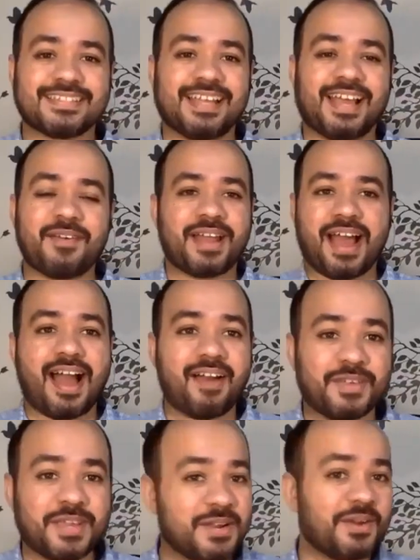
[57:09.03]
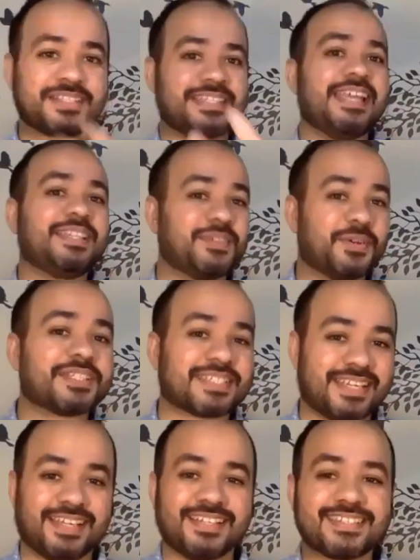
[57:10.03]
I mean, we are not seeing those
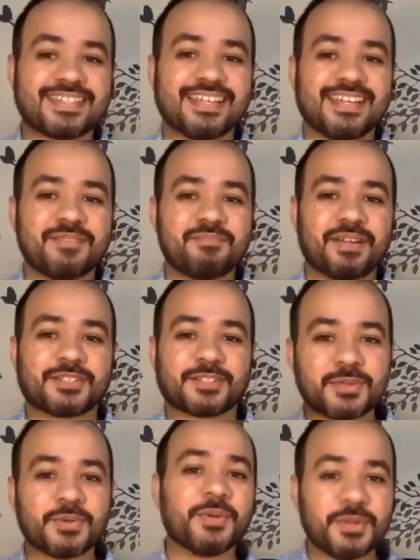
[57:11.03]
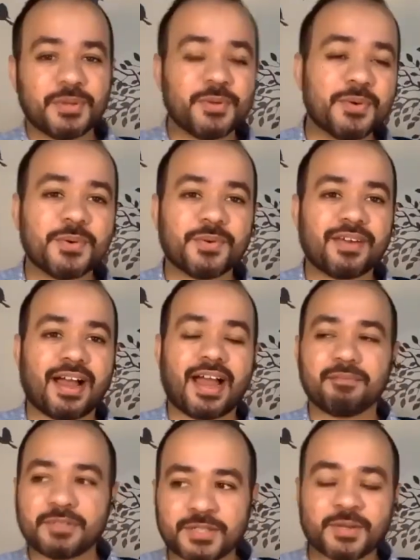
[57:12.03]
kids, but through you,
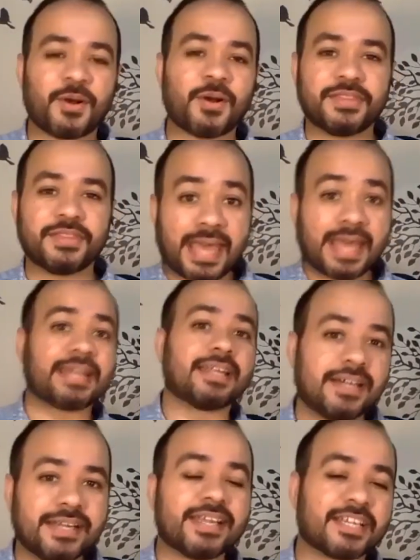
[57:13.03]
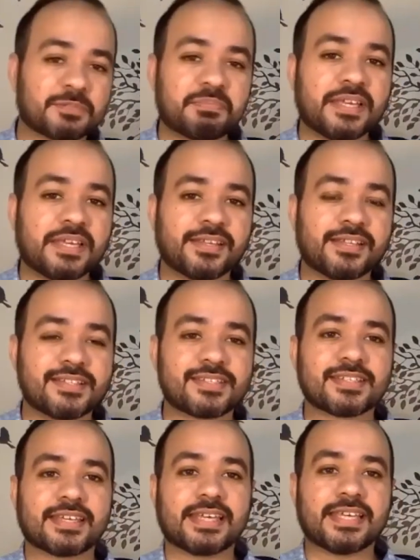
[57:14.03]
I'm sure their learning
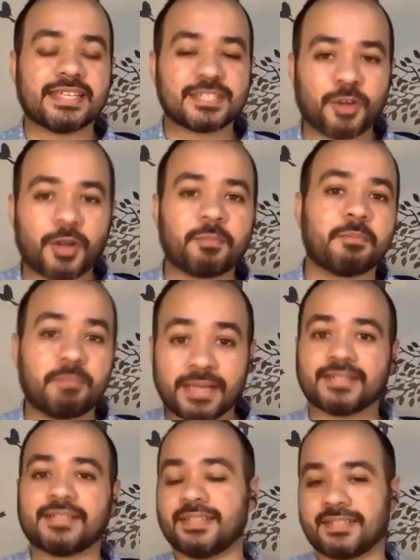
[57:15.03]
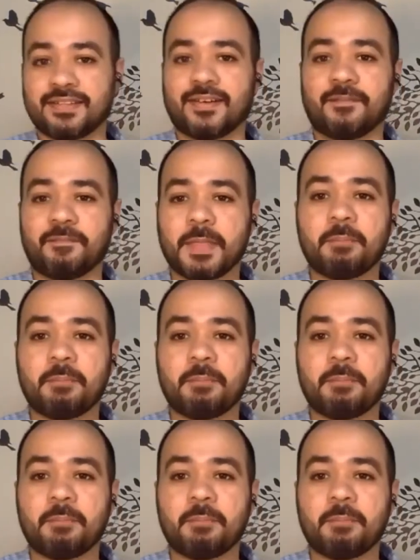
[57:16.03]
experience is going to be better this year.